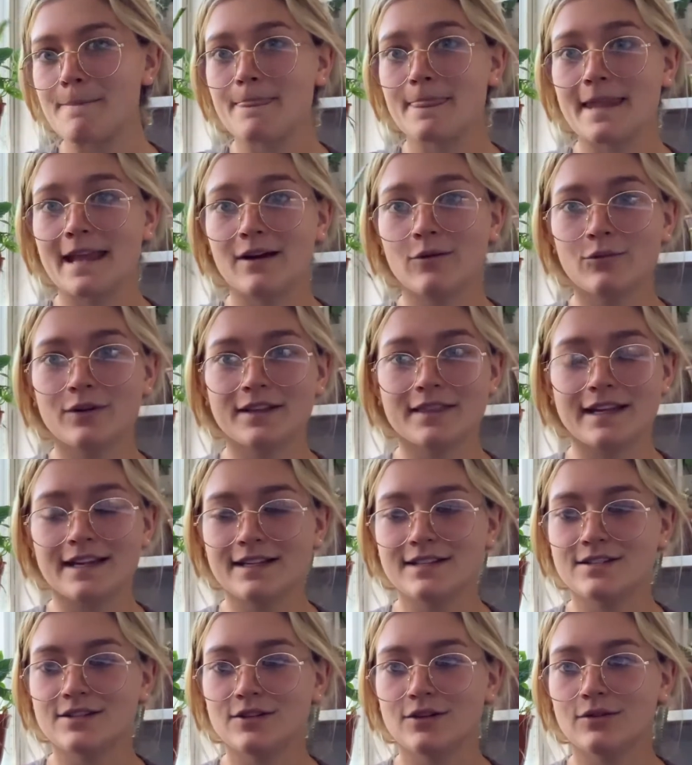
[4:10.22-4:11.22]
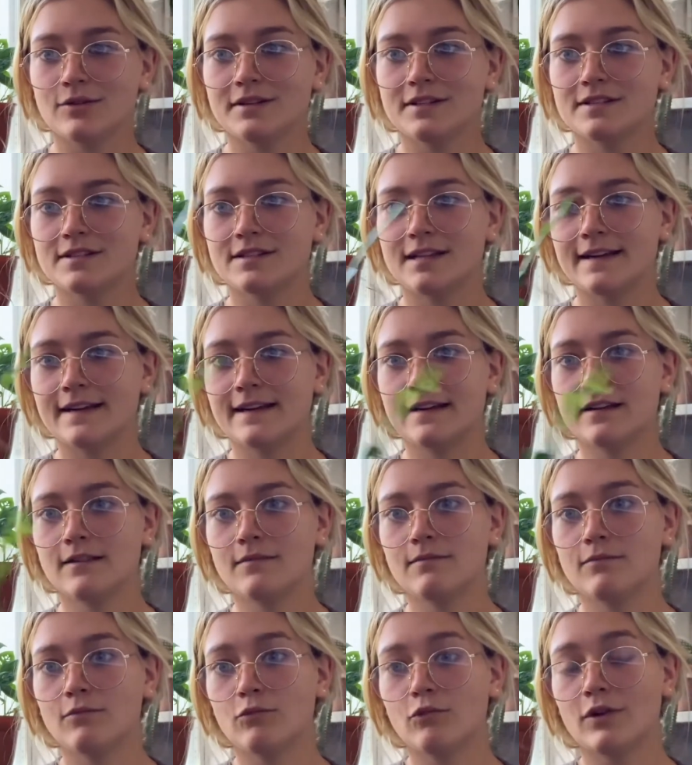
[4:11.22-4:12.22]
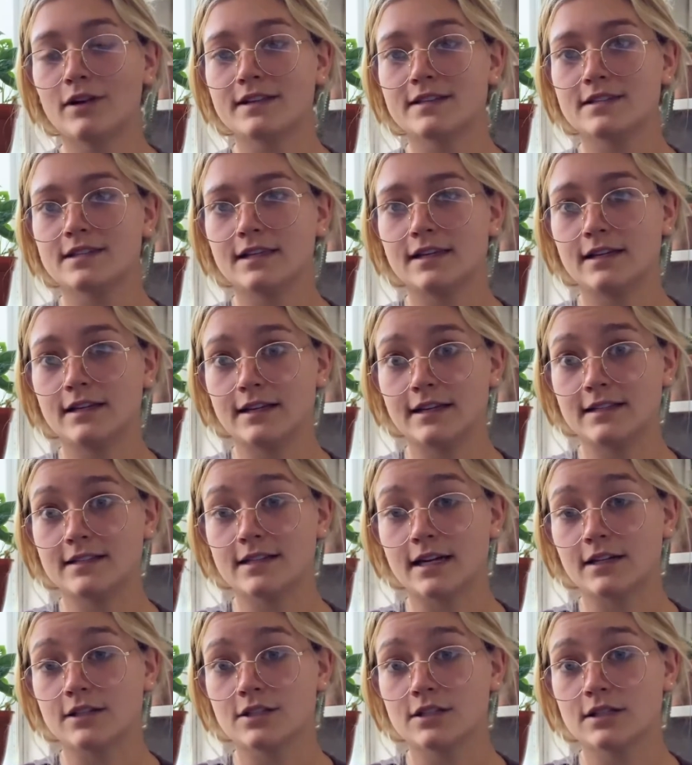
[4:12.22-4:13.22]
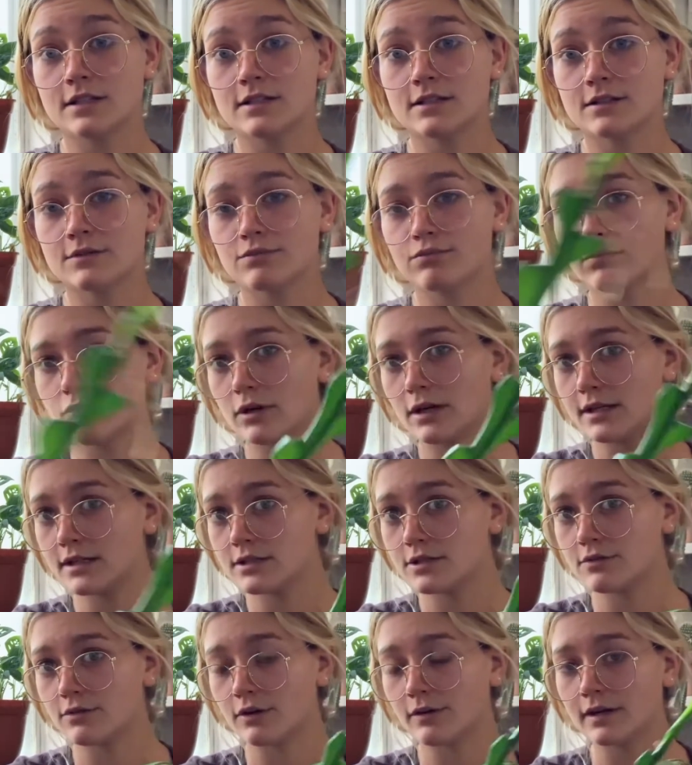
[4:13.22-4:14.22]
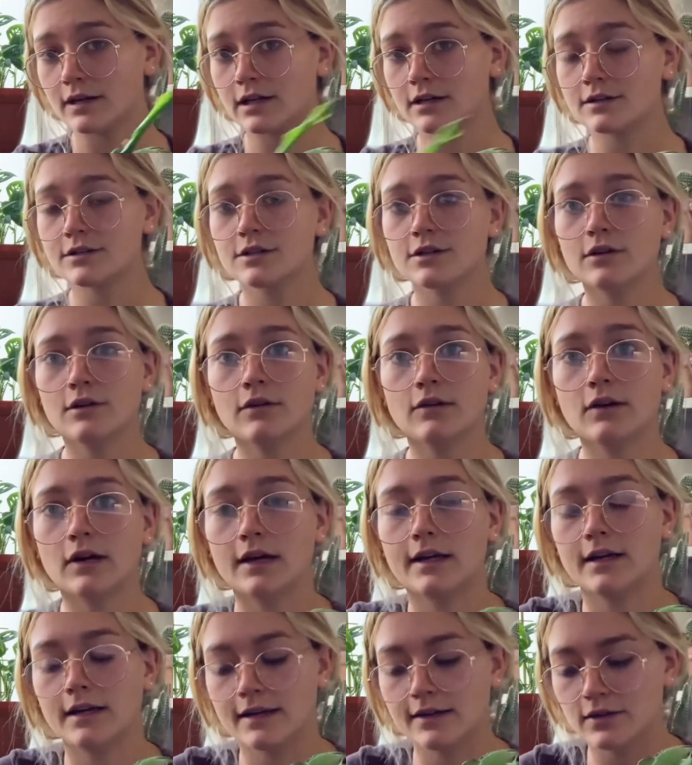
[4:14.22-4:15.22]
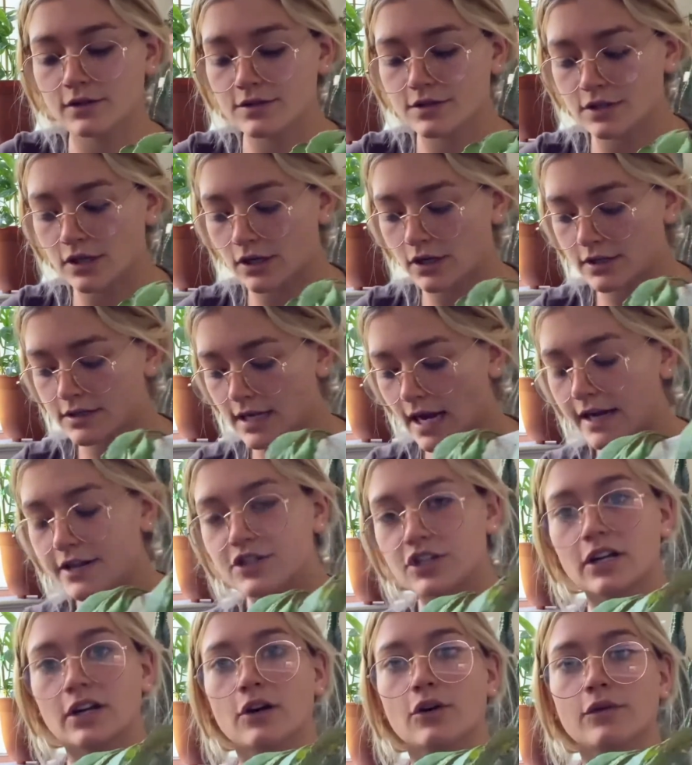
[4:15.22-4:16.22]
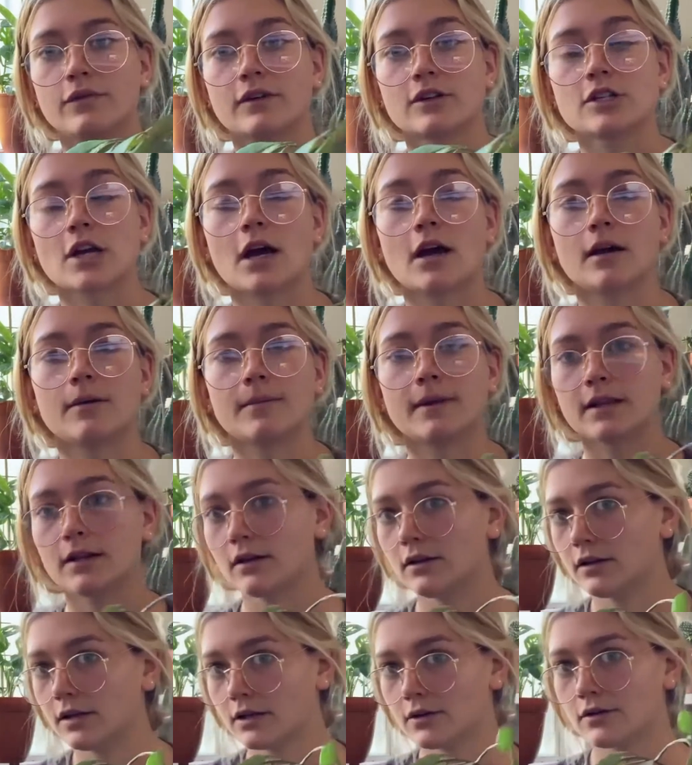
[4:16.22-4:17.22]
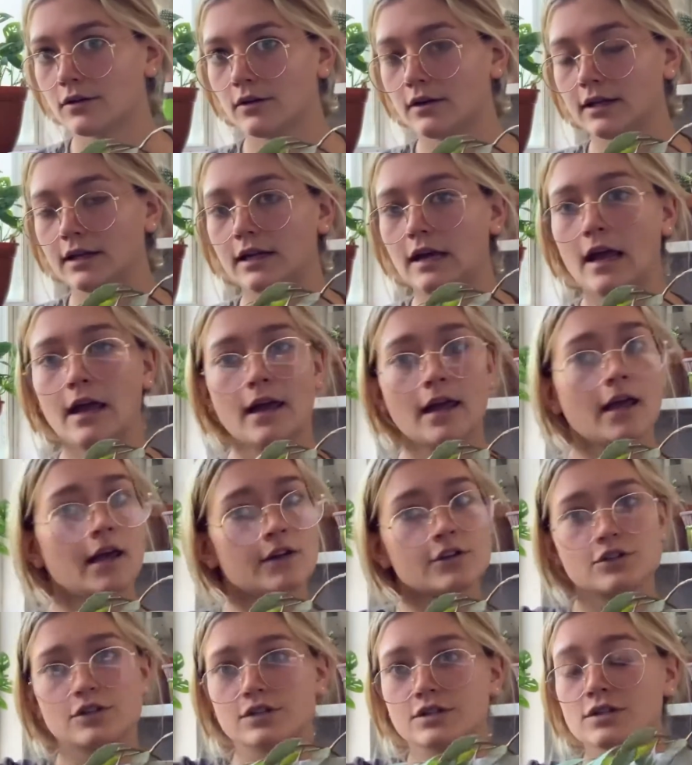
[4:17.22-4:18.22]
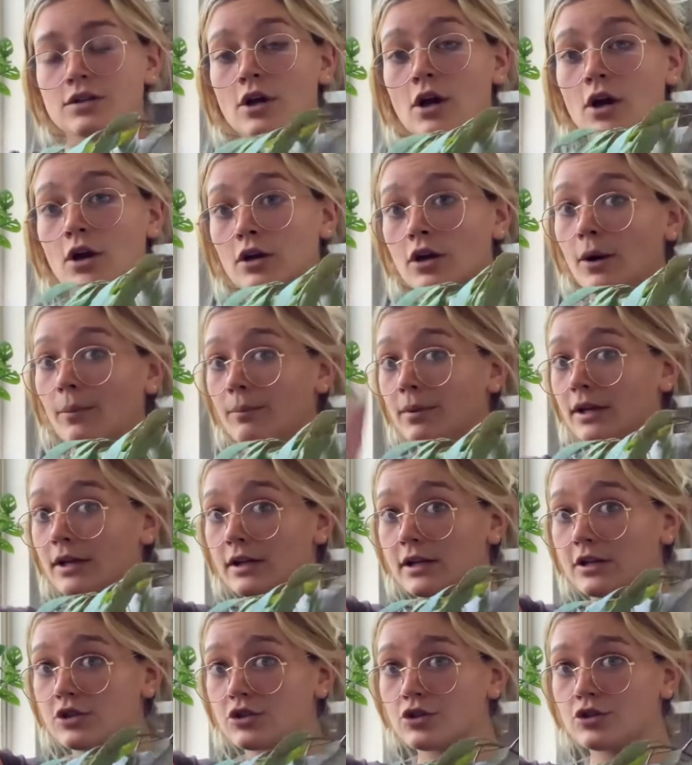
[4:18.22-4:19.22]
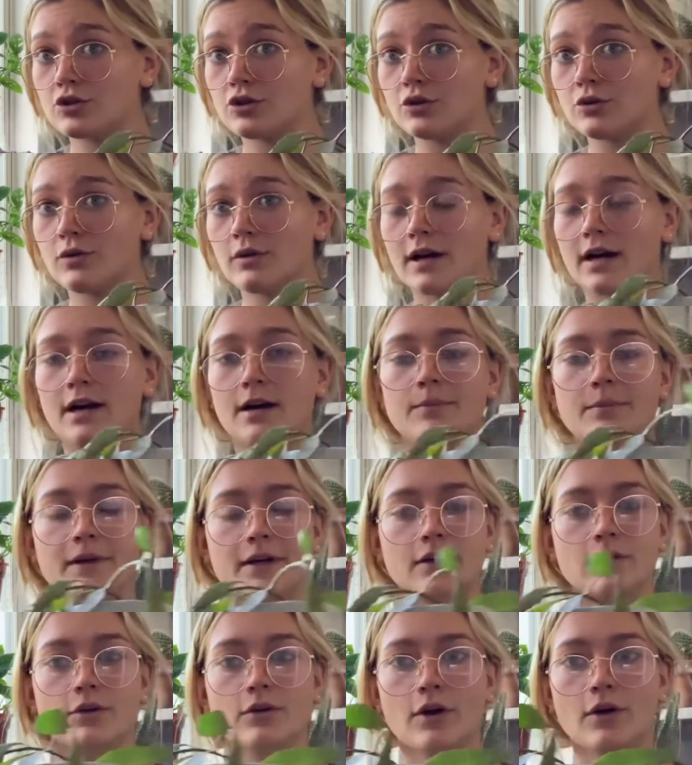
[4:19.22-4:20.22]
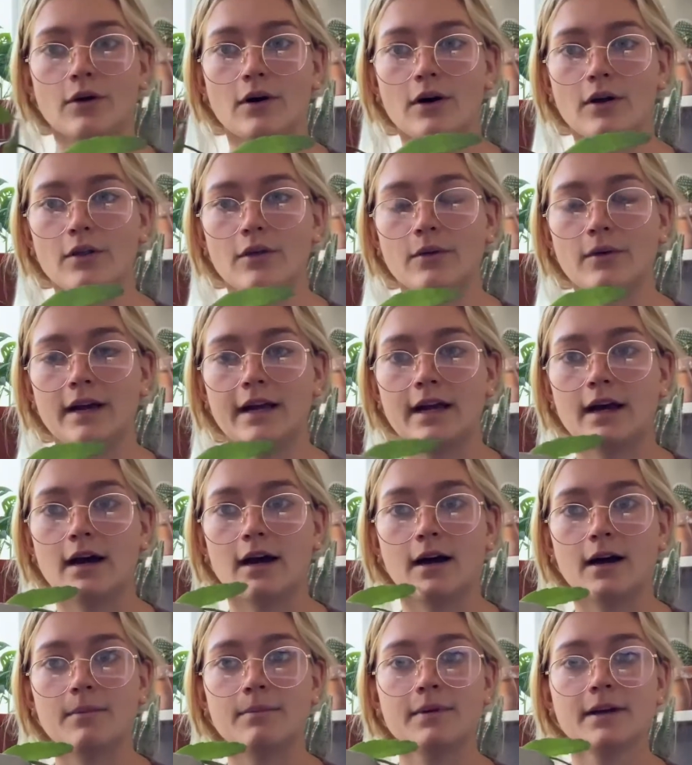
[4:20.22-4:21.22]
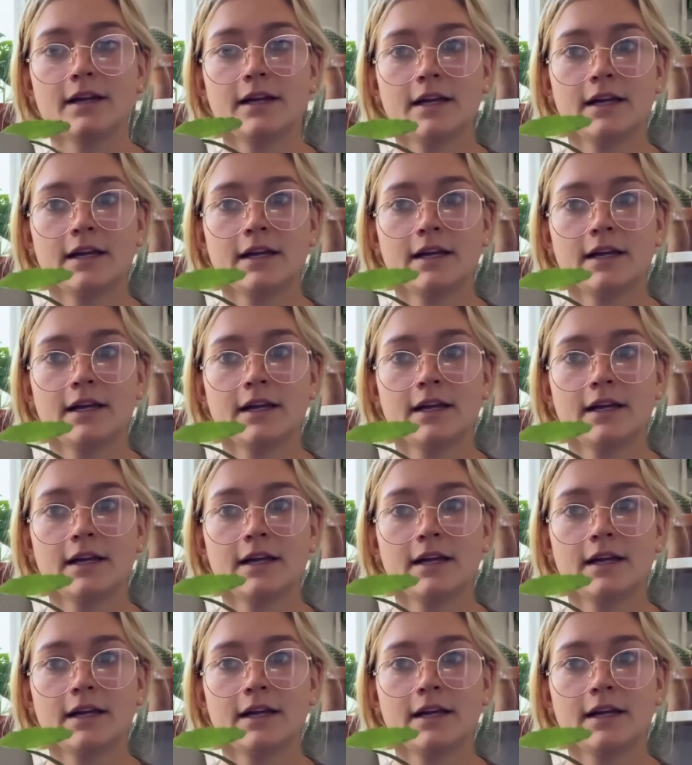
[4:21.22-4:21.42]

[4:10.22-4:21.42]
And what they do is once it touches what it's growing onto, it'll start attaching over time, and they'll literally just completely shoot up and grow all the way up.